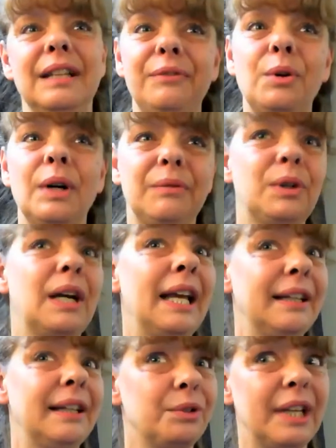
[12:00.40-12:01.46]
therefore I would
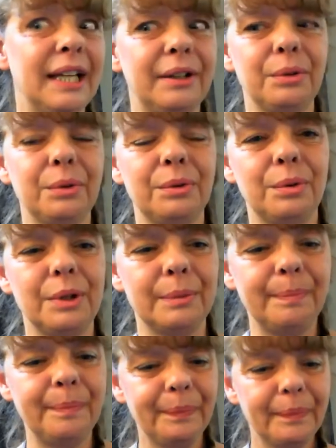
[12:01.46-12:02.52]
like to thank you to
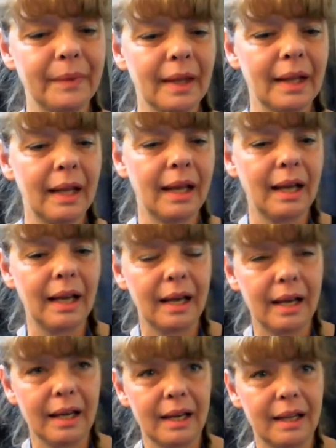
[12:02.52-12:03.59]
him
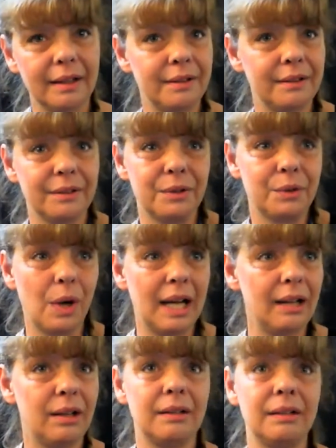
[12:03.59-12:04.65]
and to
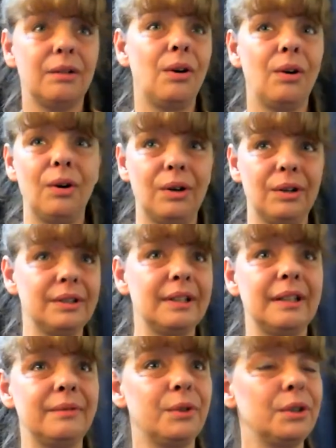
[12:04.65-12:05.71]
all
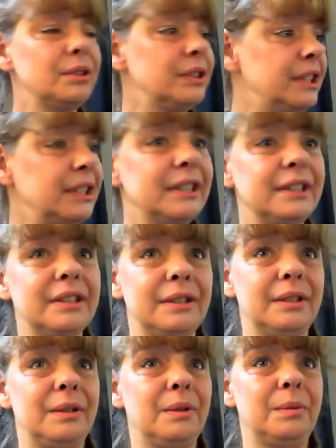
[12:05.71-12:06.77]
other volunteers
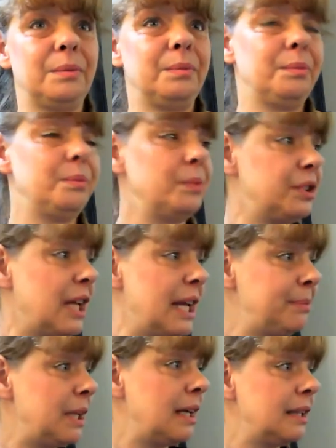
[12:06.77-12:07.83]
which
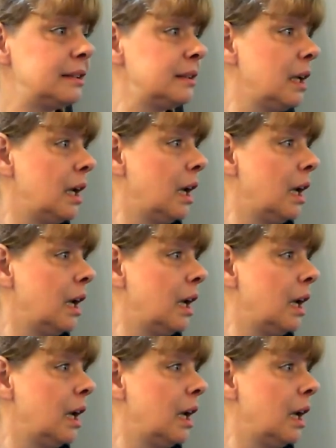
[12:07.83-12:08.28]
helped us.